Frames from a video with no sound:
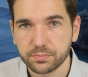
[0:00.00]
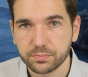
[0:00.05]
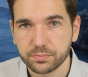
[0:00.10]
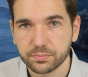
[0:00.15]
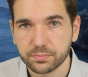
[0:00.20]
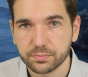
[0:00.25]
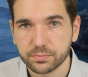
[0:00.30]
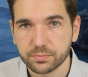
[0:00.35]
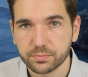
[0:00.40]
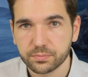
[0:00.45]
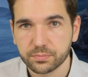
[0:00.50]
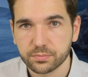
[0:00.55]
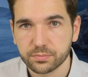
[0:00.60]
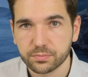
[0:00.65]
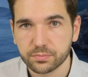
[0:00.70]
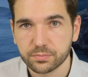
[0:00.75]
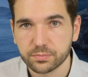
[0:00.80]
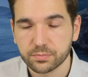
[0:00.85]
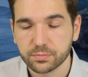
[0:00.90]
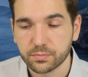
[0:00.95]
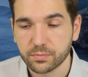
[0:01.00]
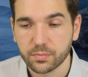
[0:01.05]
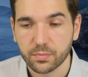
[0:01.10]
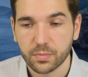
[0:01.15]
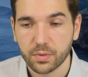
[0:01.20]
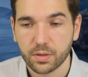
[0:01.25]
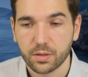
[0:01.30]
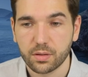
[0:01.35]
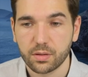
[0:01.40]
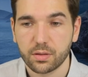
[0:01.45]

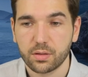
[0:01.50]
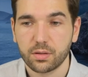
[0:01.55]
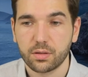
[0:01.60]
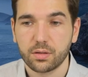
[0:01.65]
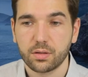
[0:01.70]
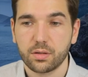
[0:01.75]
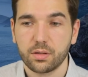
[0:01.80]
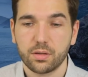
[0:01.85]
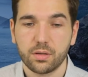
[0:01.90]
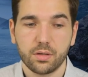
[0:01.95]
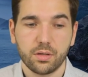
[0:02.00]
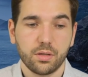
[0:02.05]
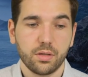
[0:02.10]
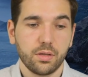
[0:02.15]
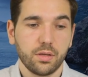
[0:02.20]
Nobody speaks.